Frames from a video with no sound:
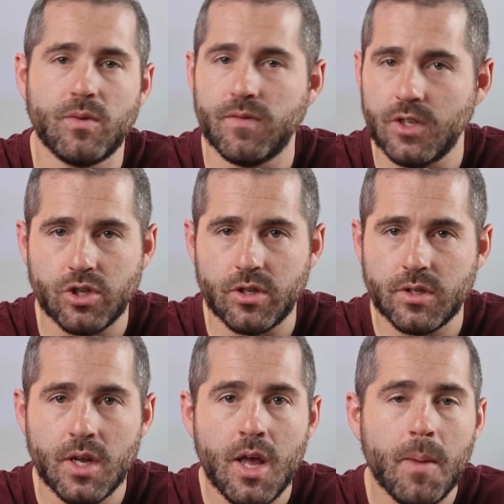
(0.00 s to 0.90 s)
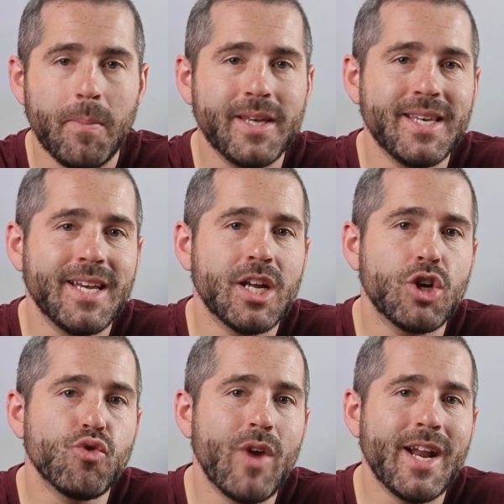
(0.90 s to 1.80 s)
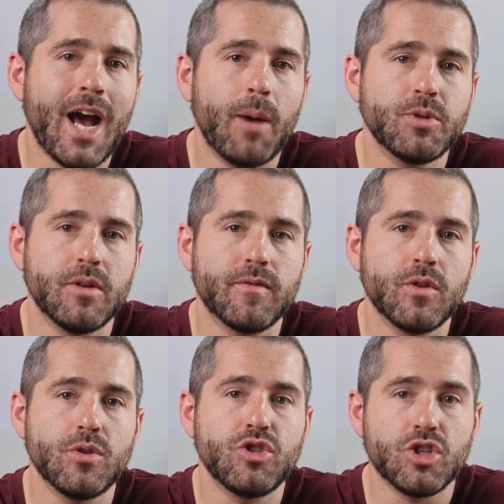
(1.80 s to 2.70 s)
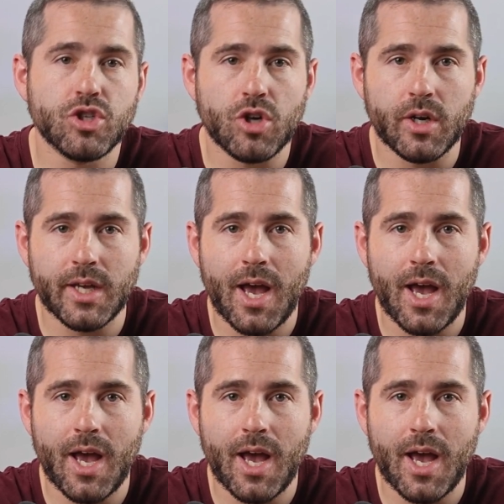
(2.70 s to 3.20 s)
with features, making it a great option for those just starting